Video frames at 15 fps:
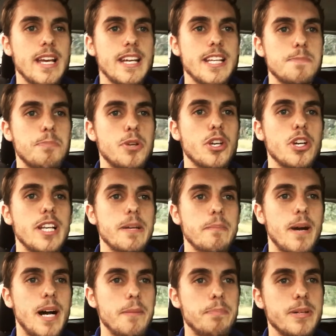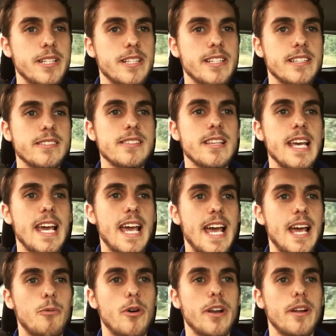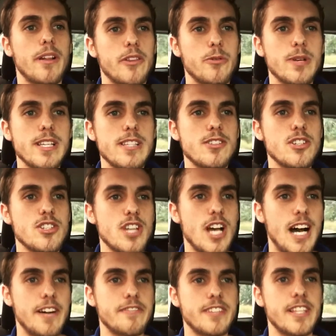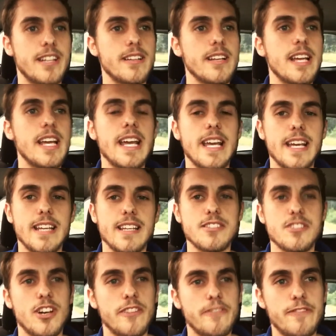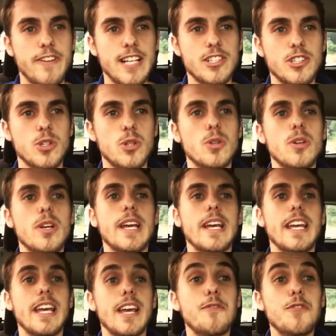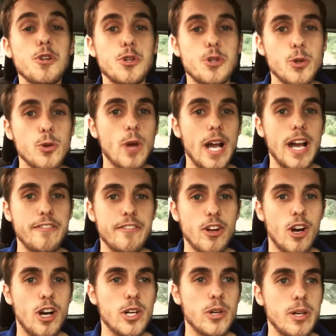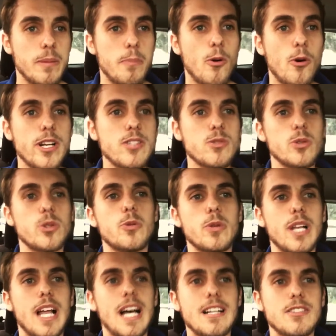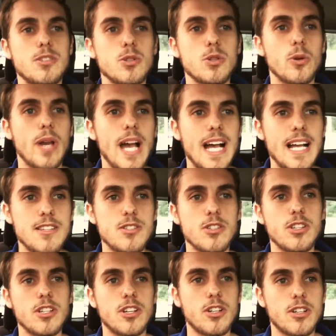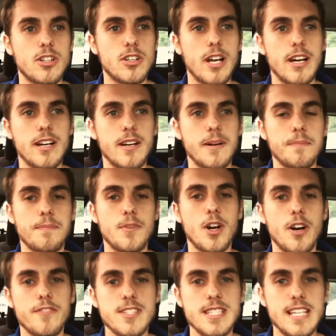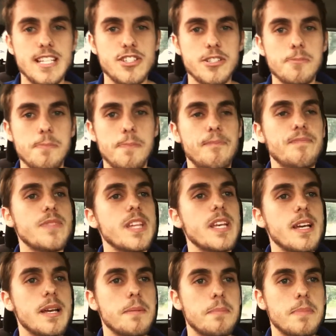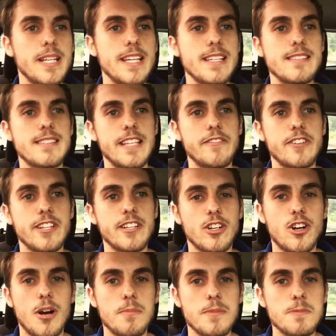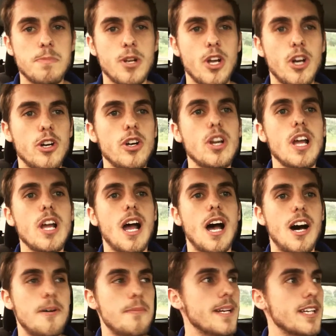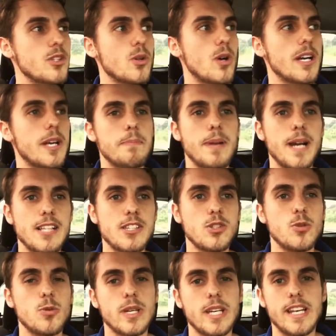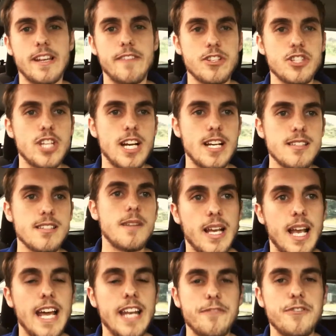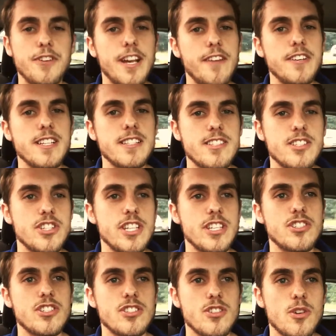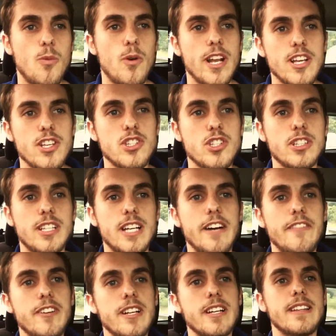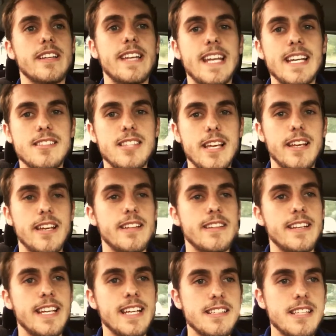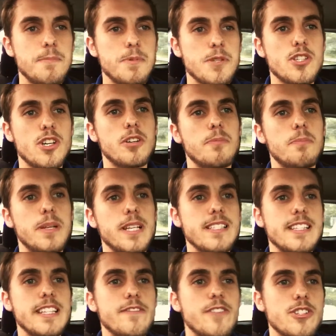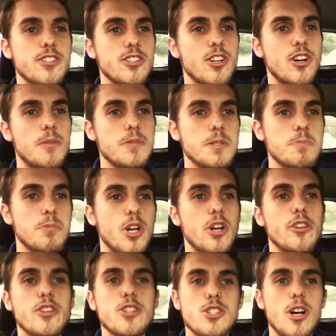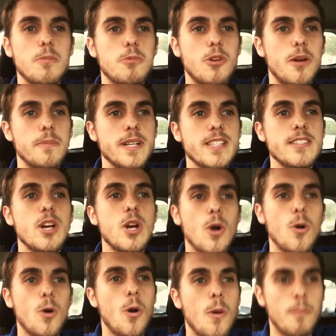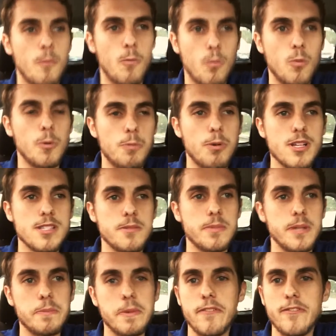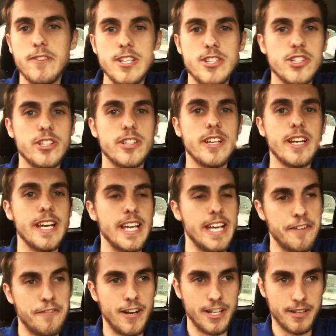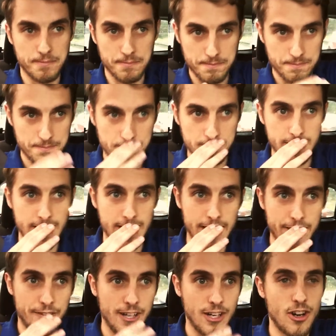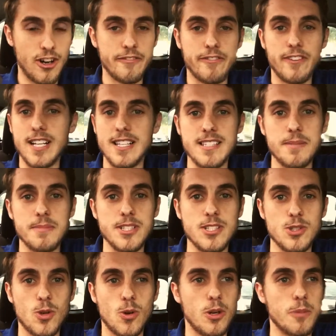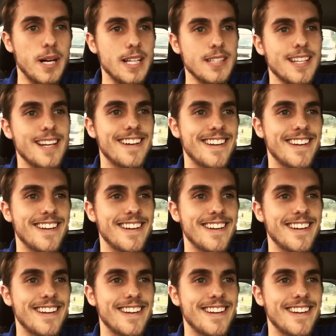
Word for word: is purely my opinion and what the research I've done is not factual. If you do have an arguing point or you would like to add to the um, conversation, please leave it in the comments below I'll make sure I get back to you. We can have a chat. And if you have any suggestions on what I should cover in the next in the next episode, please leave those in the comments below. The top comment will possibly be featured if I if I can't find something to talk about.